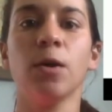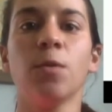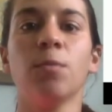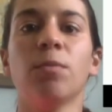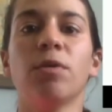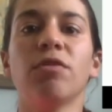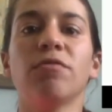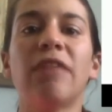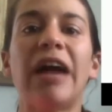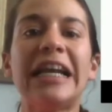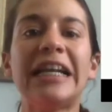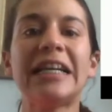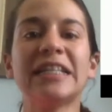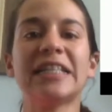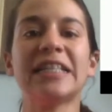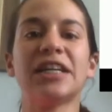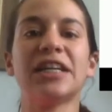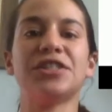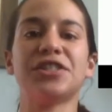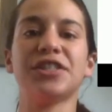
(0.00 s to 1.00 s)
where right
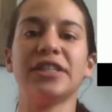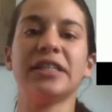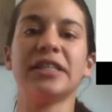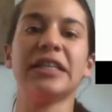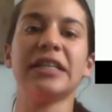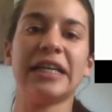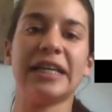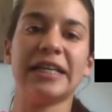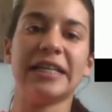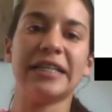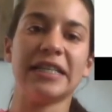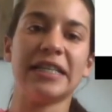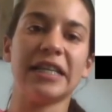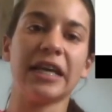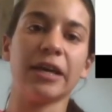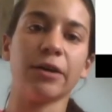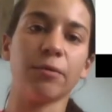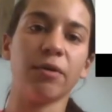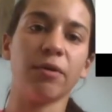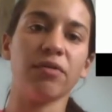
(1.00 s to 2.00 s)
ascension is the
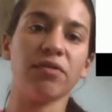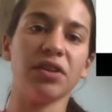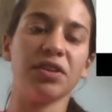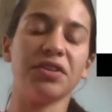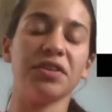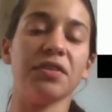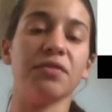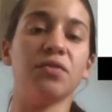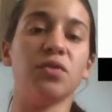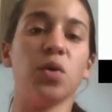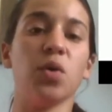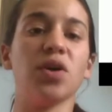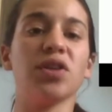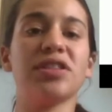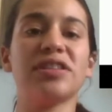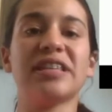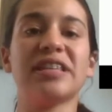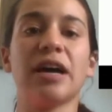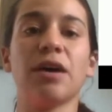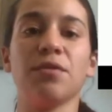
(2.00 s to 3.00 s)
equivalent of
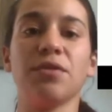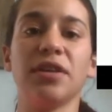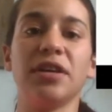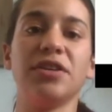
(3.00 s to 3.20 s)
north, south,